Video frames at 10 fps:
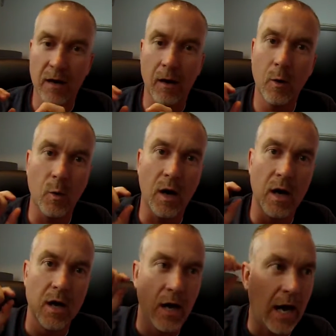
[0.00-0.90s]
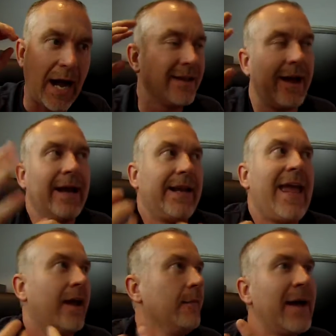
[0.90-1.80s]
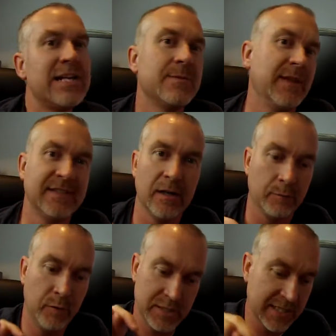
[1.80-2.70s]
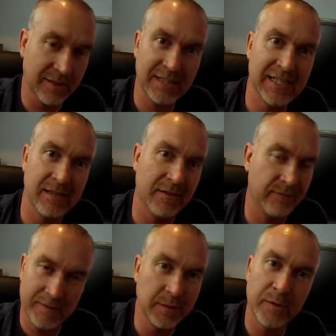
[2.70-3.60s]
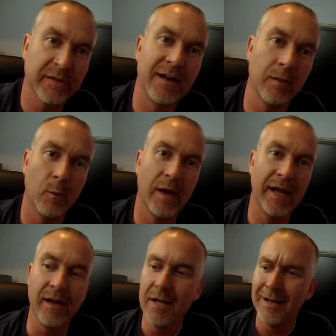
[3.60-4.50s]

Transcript: oh, I can't imagine myself pushing down a key 50% of the way.